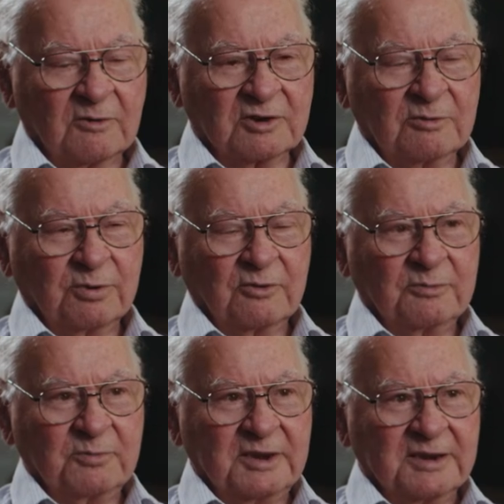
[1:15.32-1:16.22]
I was on
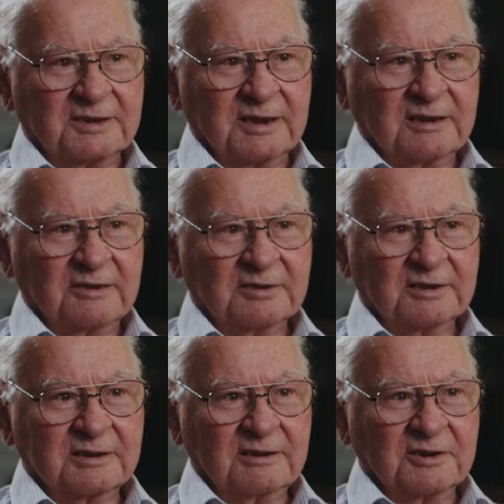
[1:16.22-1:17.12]
Point Pearce and I
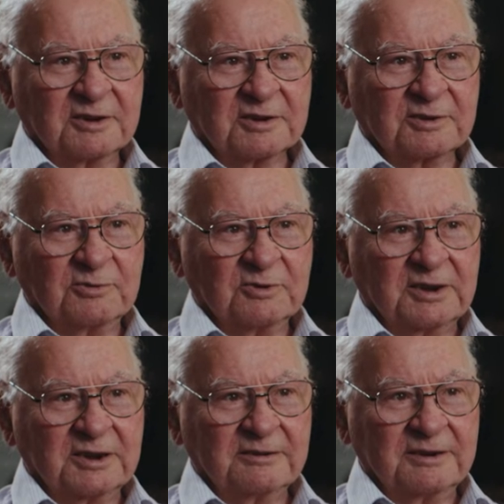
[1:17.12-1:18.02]
was going to school
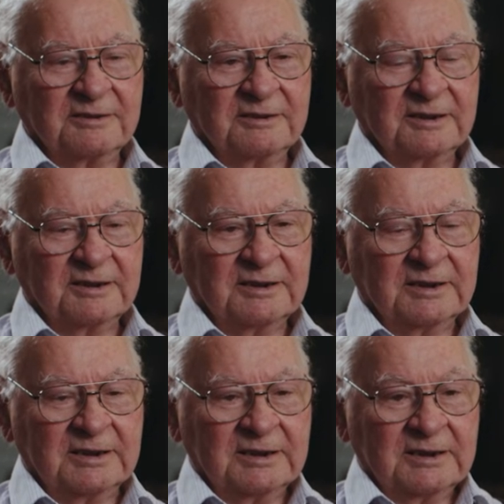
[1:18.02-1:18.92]
there and
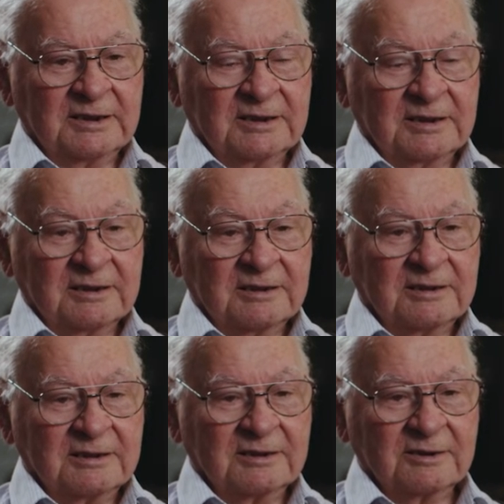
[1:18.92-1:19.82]

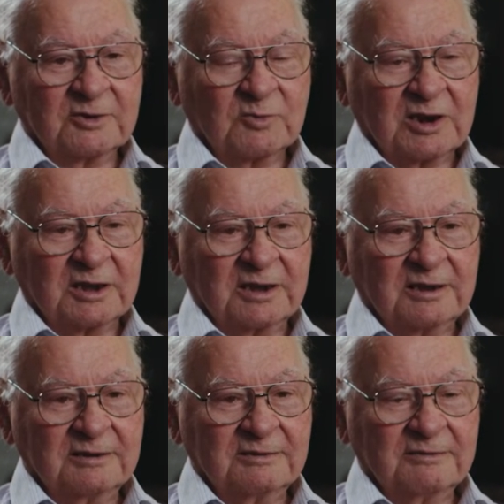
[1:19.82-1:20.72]
uh, I was one of
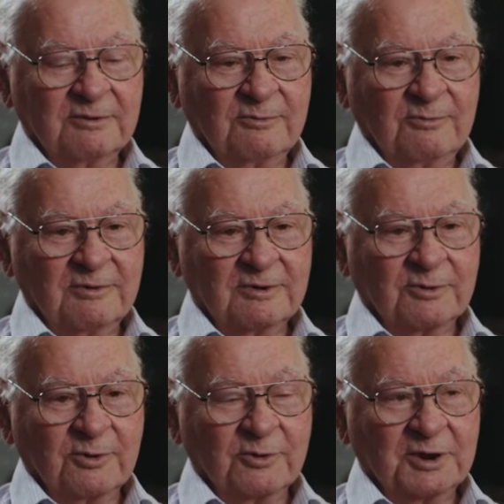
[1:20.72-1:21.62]
the
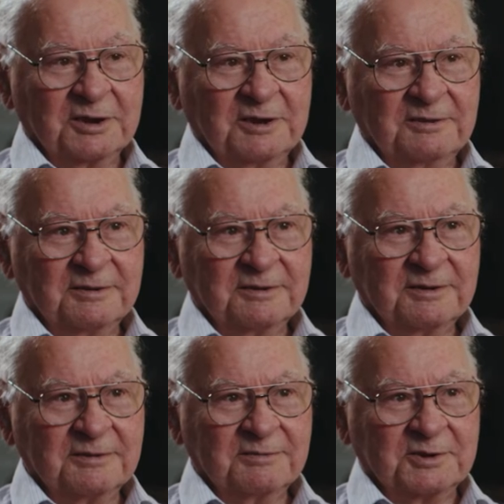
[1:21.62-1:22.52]
brewer
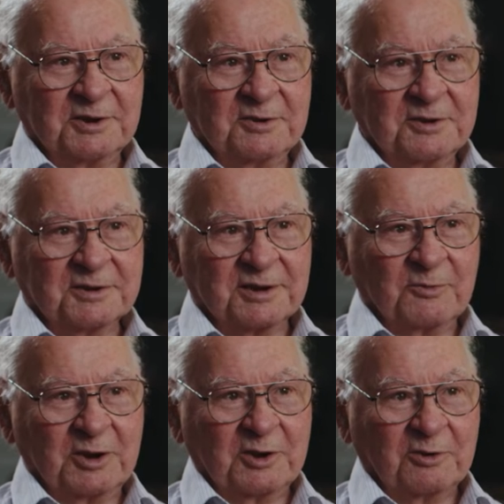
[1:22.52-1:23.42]
uh, students
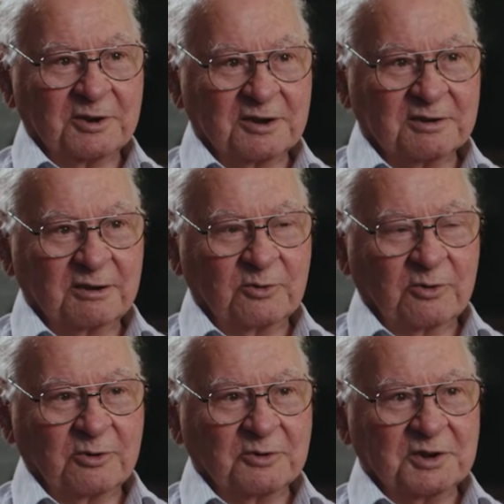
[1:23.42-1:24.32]
and we called ourselves
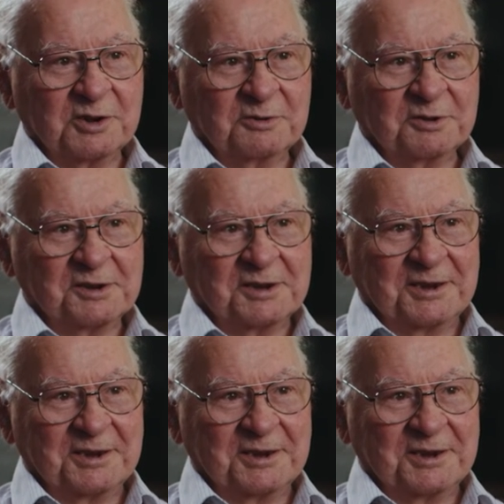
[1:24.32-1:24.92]
Brewers Doers.